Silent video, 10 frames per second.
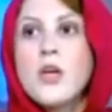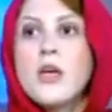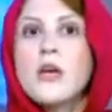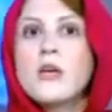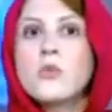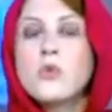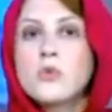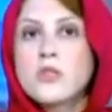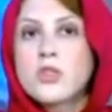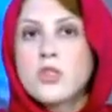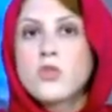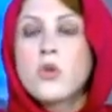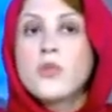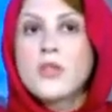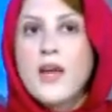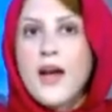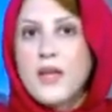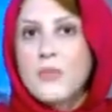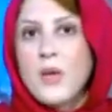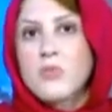in order to
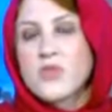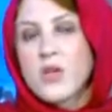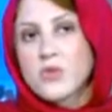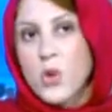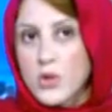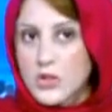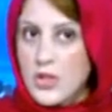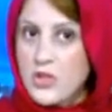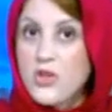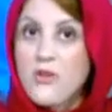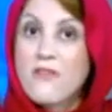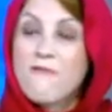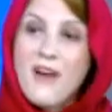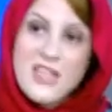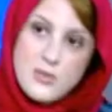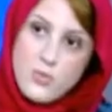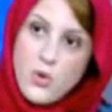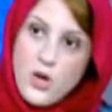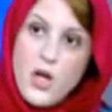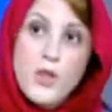communicate. People now talk to each other on
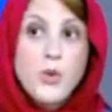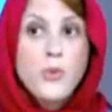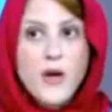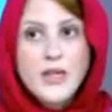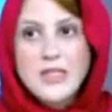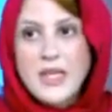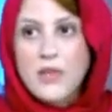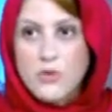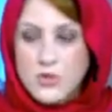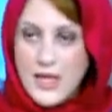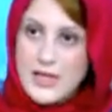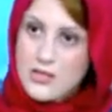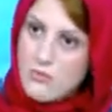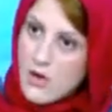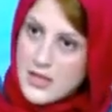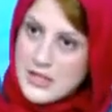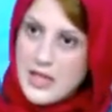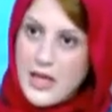Facebook through writing, through text writing.